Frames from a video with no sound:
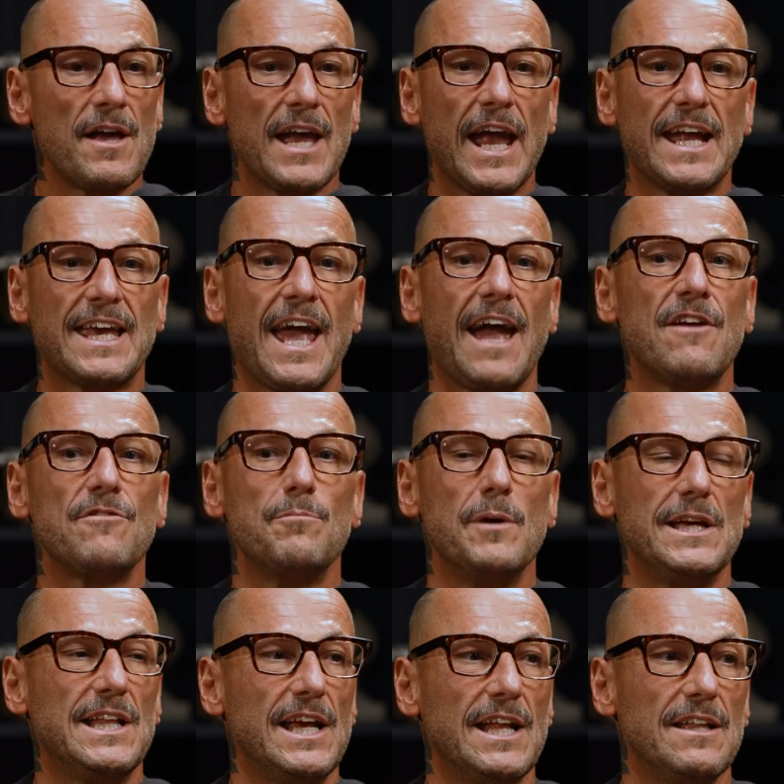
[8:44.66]
it gave
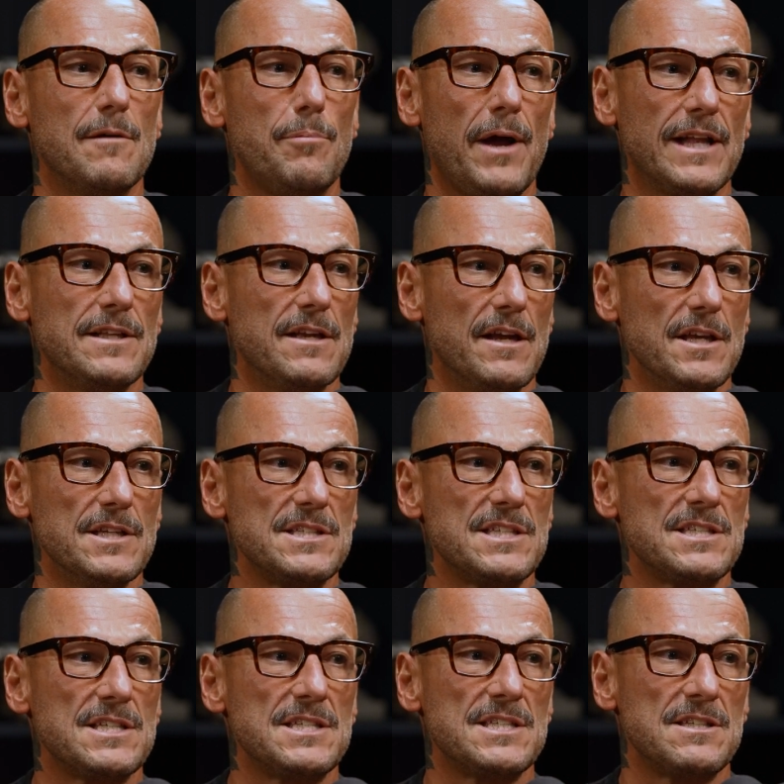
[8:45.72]
me the independence
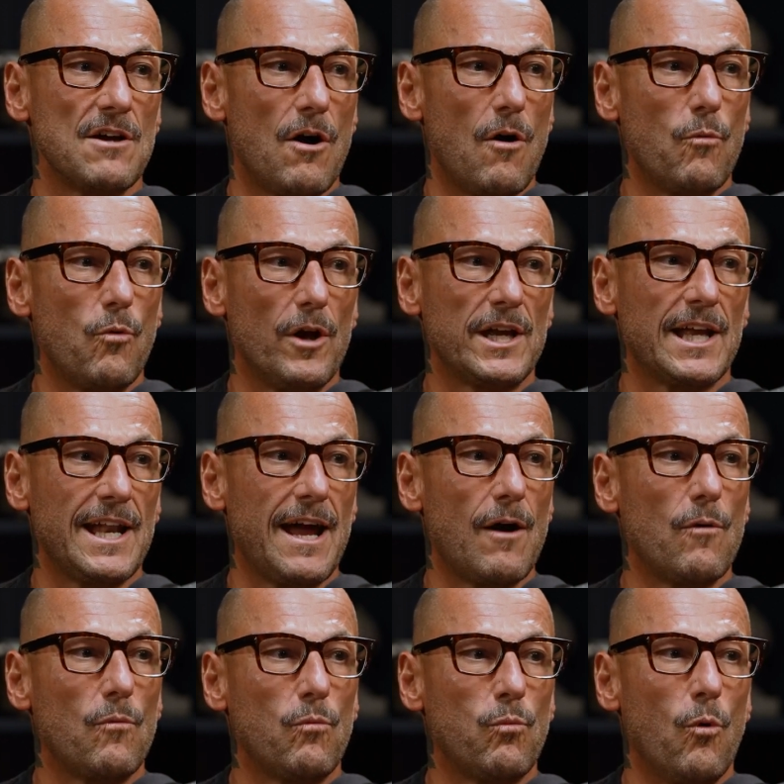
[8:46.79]
to start working
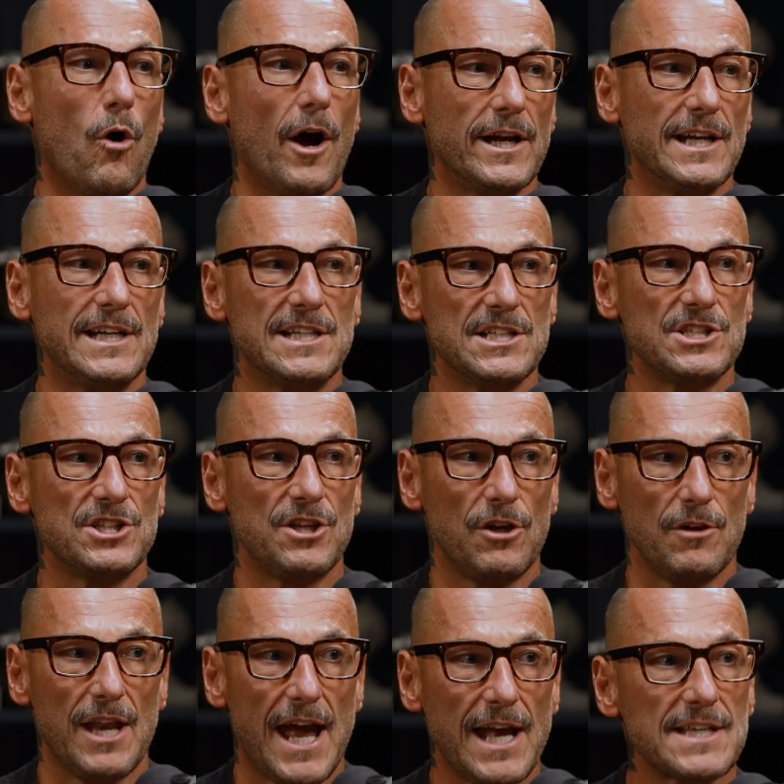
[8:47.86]
out what I needed to do
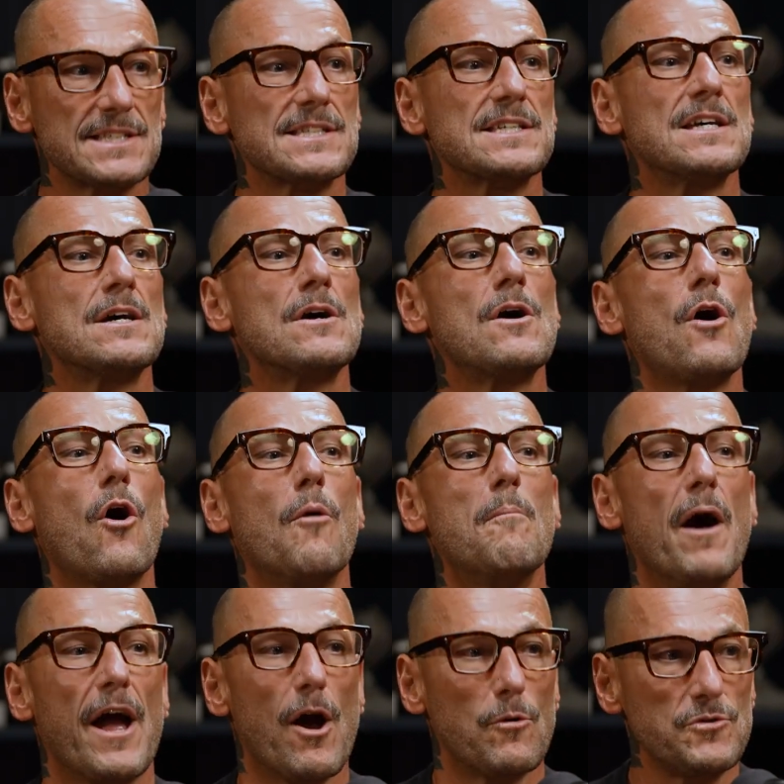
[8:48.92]
next on
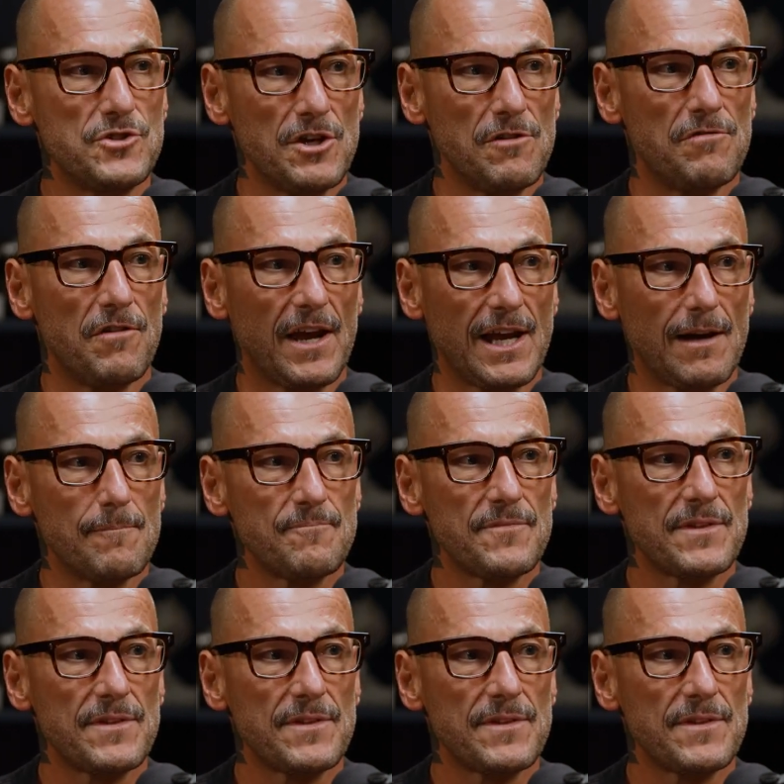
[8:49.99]
my own 2 feet.